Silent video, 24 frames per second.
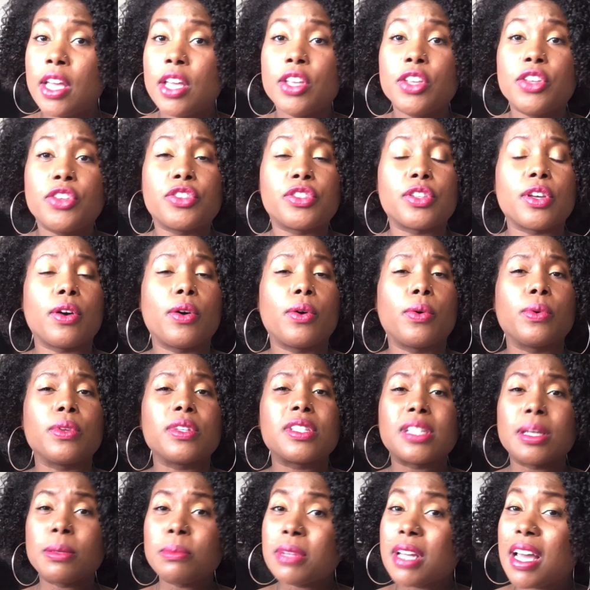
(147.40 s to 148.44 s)
So
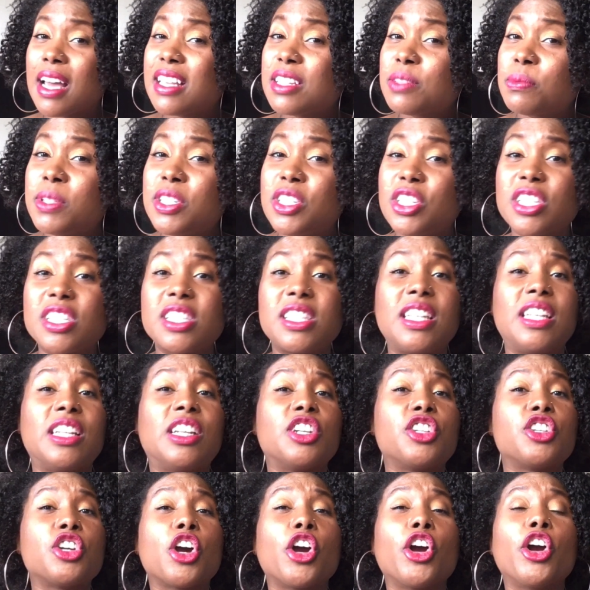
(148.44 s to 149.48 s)
sometimes we just need to
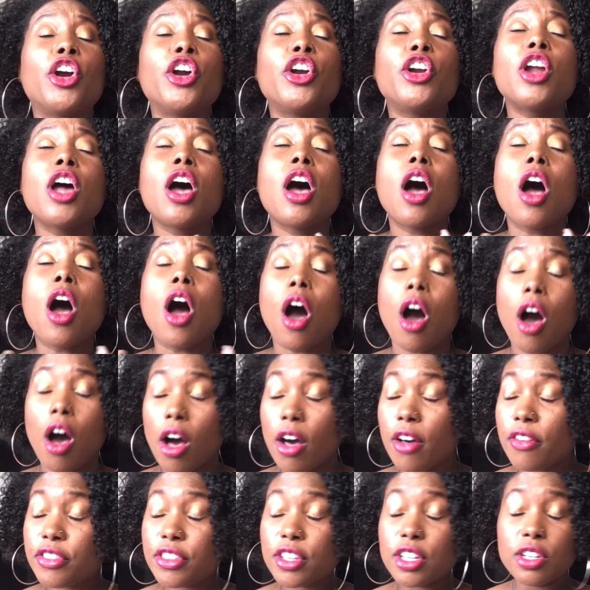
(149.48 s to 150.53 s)
turn
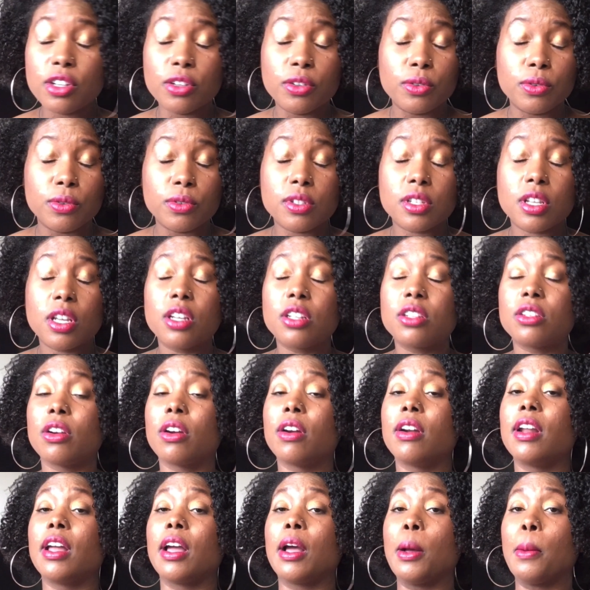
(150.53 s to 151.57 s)
off the news,
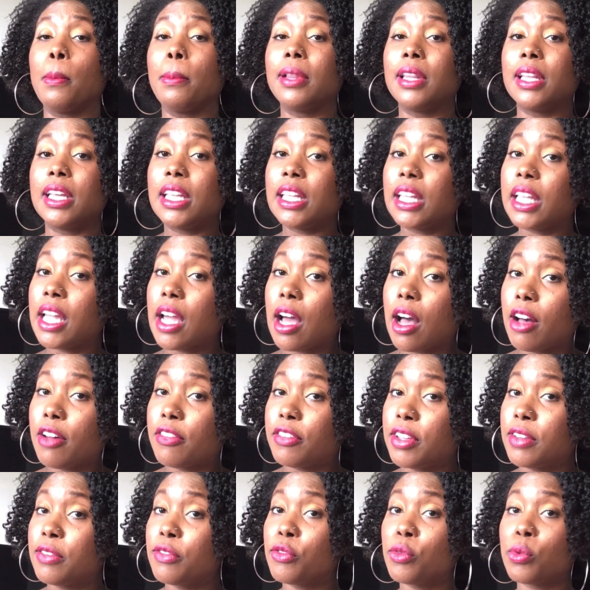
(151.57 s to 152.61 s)
turn it completely off,
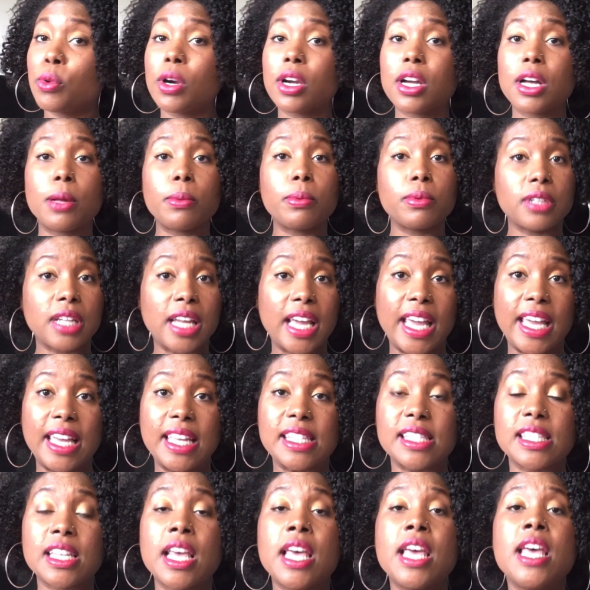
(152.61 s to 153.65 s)
even for a couple days,